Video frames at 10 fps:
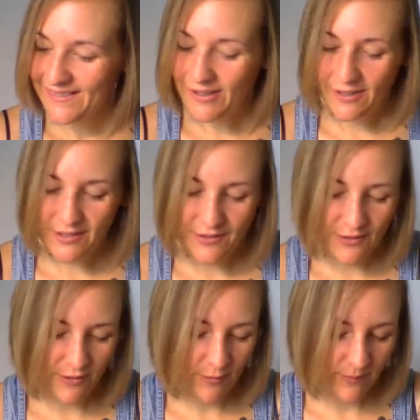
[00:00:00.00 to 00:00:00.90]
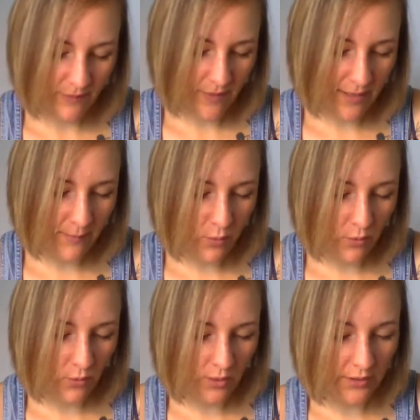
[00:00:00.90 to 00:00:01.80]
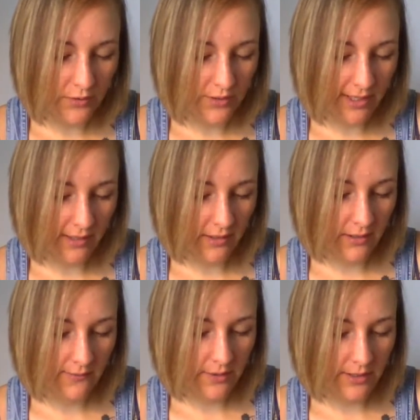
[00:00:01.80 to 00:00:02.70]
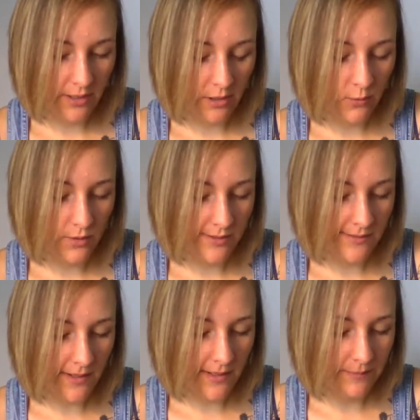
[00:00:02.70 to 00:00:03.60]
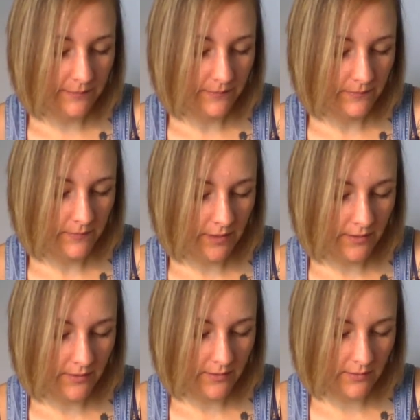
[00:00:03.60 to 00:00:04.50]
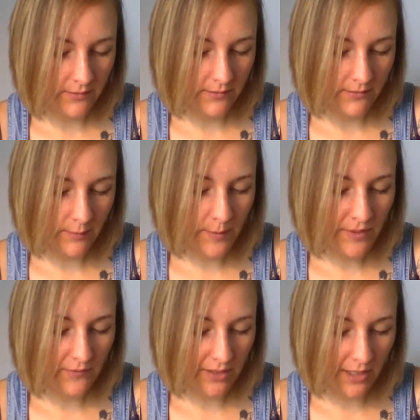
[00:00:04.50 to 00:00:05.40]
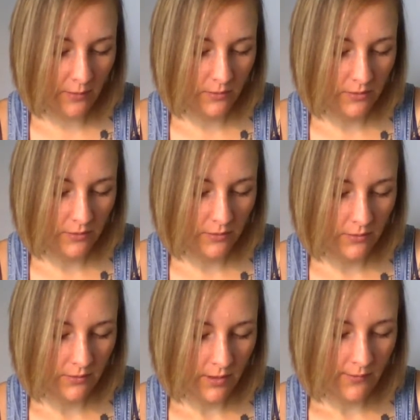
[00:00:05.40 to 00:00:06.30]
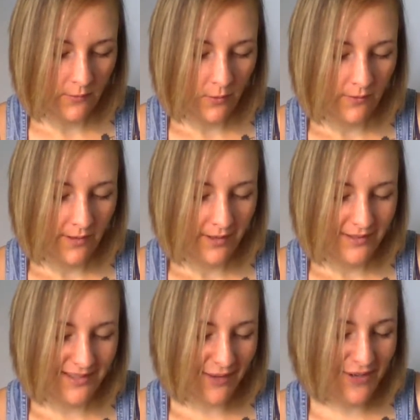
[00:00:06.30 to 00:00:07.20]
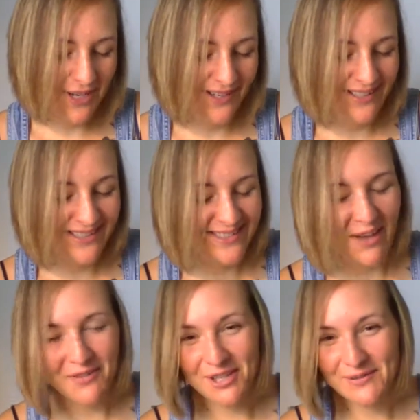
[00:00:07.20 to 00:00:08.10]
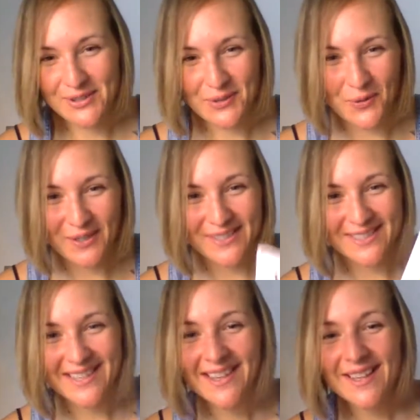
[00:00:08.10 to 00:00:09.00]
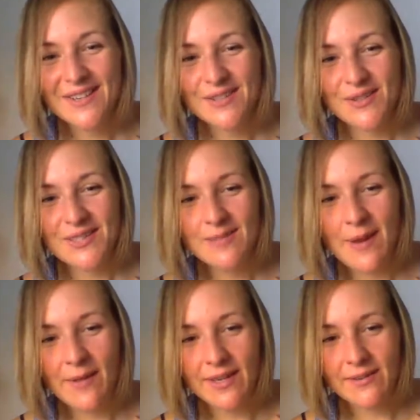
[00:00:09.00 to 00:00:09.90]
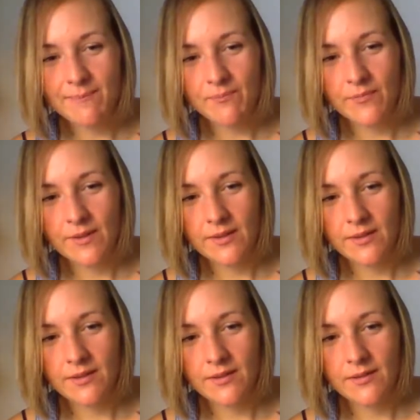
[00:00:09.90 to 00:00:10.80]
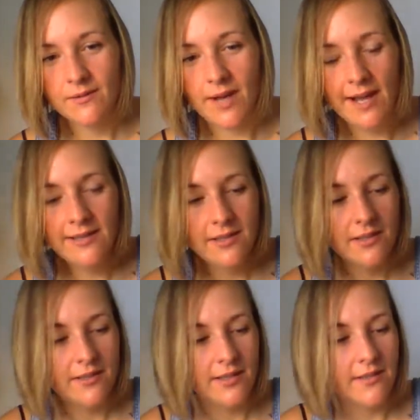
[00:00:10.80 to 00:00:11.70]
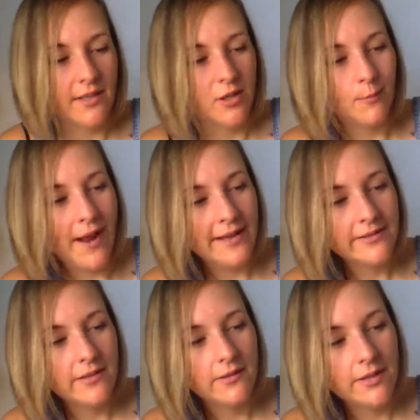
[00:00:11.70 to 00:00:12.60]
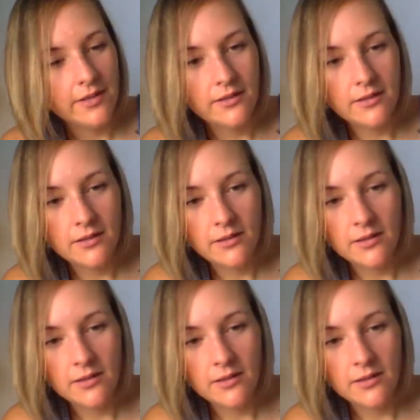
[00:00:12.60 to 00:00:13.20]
All right. So I pulled under the deck of the tarot was, um, I think this is, sometimes I have to count. Seven, seven of swords. So this is about like, I see this as like your masculine,